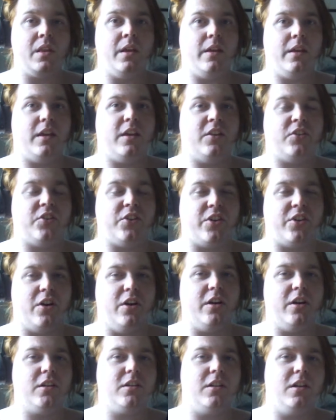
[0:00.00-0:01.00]
Itty
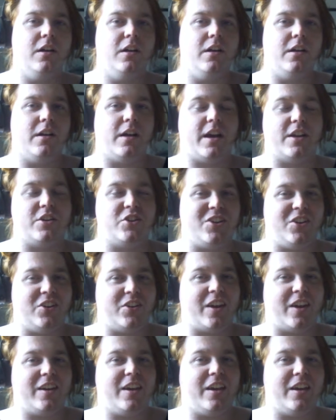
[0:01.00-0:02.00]
Girl, and
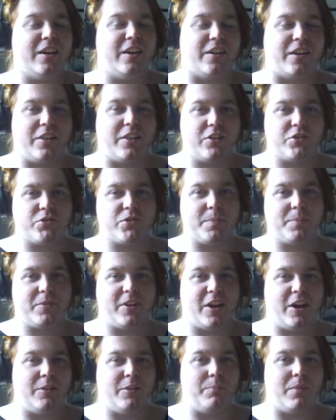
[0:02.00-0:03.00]
she's taking another trip
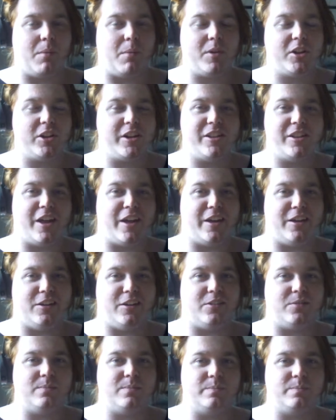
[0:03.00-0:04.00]
down Memolly Lane.